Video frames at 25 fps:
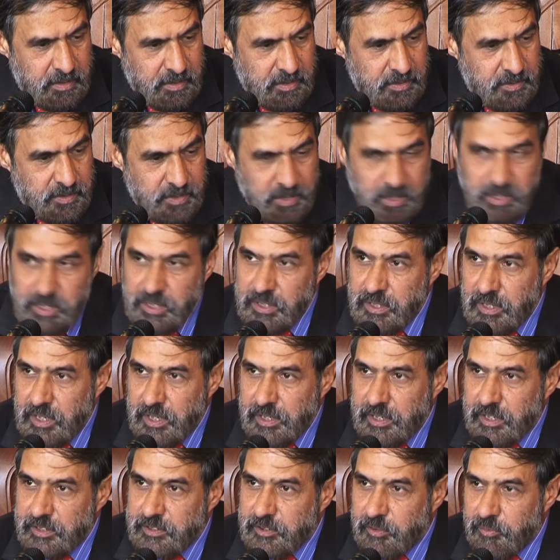see
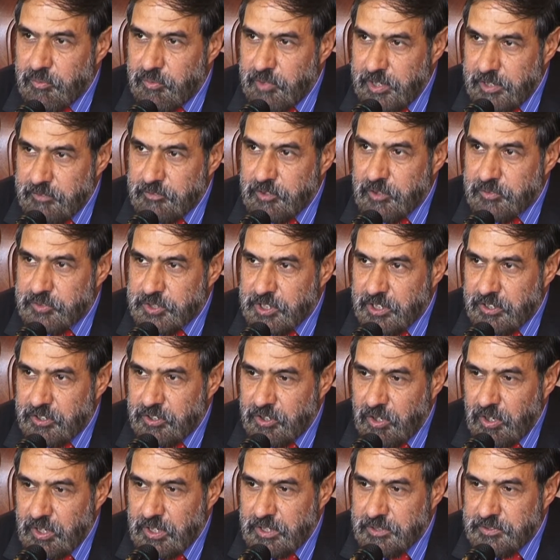another wave of
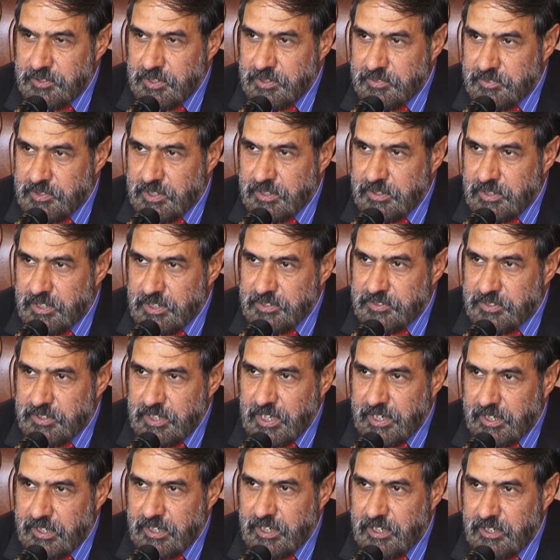technologies in this
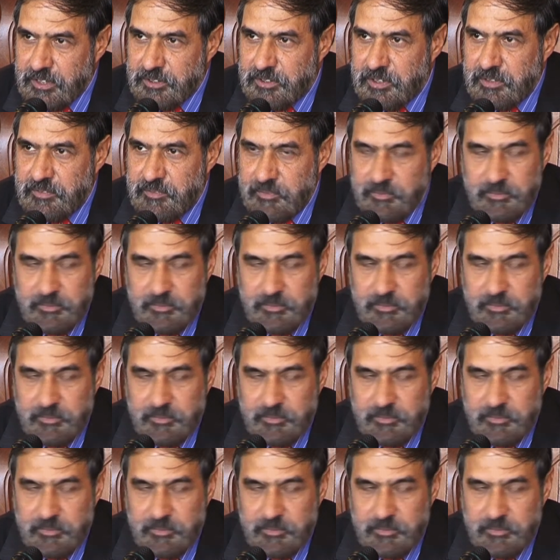decade.